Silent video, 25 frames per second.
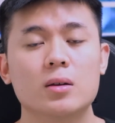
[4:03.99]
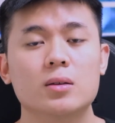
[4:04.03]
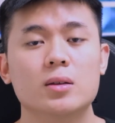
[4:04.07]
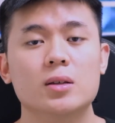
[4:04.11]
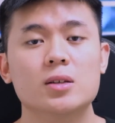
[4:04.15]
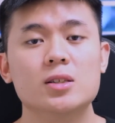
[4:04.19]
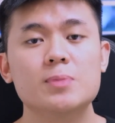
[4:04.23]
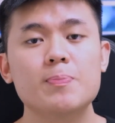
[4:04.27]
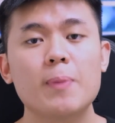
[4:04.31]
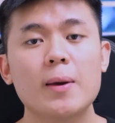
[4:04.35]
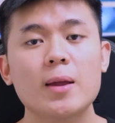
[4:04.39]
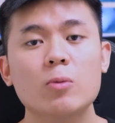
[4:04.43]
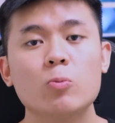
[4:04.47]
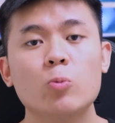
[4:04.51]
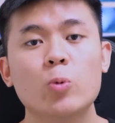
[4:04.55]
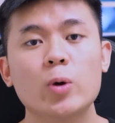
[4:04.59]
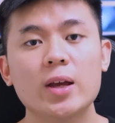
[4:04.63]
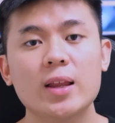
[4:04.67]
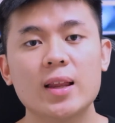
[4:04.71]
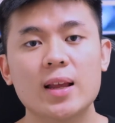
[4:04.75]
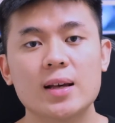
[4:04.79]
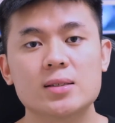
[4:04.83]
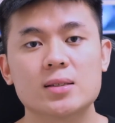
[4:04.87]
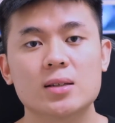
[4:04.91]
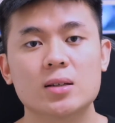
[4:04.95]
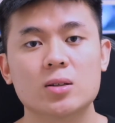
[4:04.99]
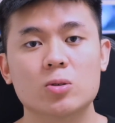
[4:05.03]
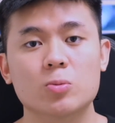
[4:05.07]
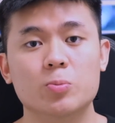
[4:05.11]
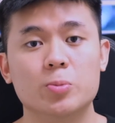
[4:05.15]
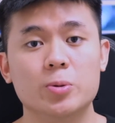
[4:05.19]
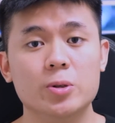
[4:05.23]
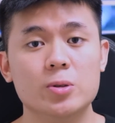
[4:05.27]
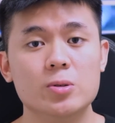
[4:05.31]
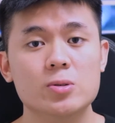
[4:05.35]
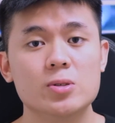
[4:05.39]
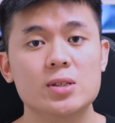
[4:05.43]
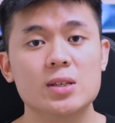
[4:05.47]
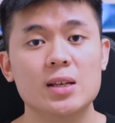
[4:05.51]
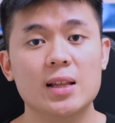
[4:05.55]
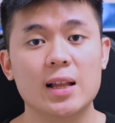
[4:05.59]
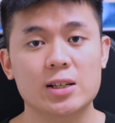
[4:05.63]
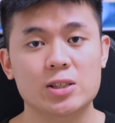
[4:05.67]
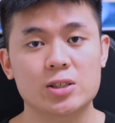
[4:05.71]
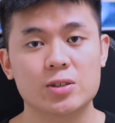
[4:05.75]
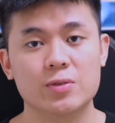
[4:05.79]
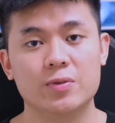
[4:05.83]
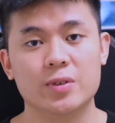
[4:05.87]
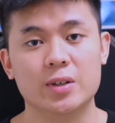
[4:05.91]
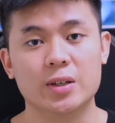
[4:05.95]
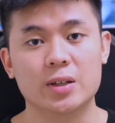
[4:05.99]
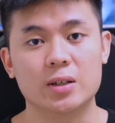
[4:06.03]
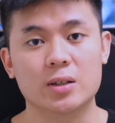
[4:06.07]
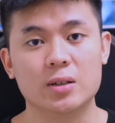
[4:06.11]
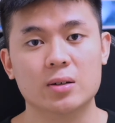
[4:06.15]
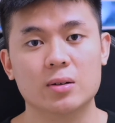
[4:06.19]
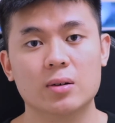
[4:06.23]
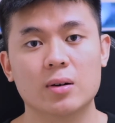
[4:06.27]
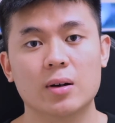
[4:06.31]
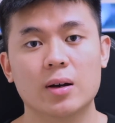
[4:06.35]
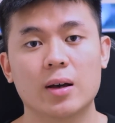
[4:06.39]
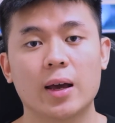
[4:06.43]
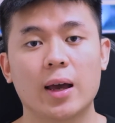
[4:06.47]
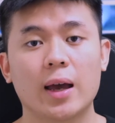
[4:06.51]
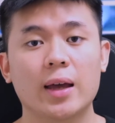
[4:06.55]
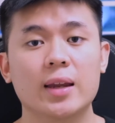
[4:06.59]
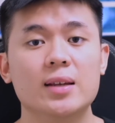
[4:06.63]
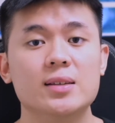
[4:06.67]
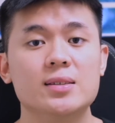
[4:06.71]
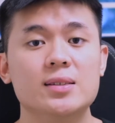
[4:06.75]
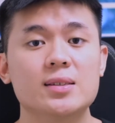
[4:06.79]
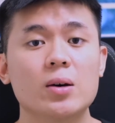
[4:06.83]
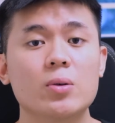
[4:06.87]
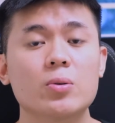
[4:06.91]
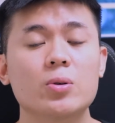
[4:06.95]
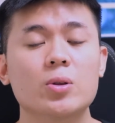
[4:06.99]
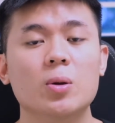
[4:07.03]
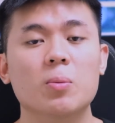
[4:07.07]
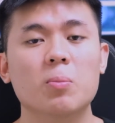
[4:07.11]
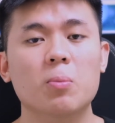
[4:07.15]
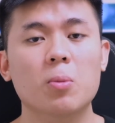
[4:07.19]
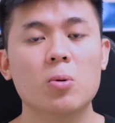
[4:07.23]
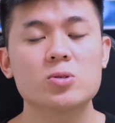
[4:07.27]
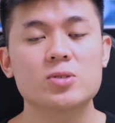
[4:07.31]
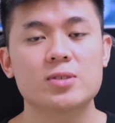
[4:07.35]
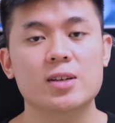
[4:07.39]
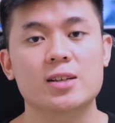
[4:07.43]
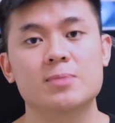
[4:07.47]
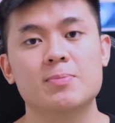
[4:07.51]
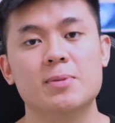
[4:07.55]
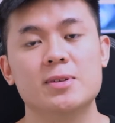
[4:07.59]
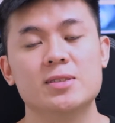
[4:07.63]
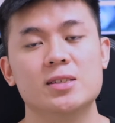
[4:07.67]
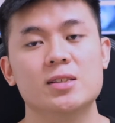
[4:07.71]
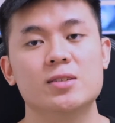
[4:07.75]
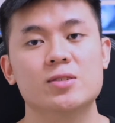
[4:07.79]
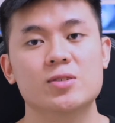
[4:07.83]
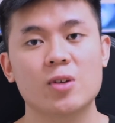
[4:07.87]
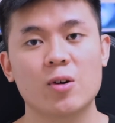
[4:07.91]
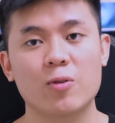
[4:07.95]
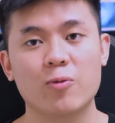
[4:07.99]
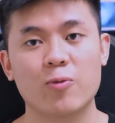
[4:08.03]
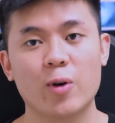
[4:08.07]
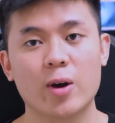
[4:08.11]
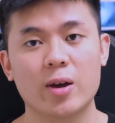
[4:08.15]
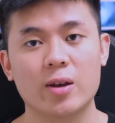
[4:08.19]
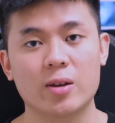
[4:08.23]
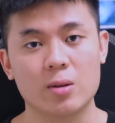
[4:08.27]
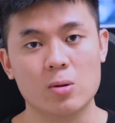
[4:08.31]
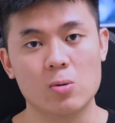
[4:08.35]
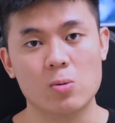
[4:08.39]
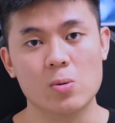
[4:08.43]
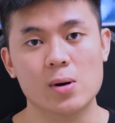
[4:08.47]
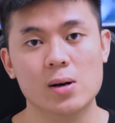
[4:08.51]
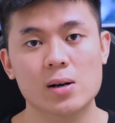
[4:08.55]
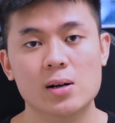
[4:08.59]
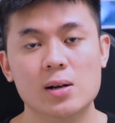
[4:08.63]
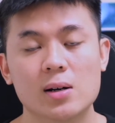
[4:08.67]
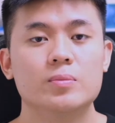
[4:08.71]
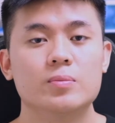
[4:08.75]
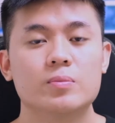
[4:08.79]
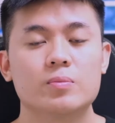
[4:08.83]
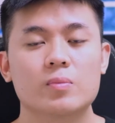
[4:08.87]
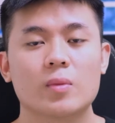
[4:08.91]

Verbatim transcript: They spend way lesser to produce electric vehicle and they sell you the most expensive software in the world.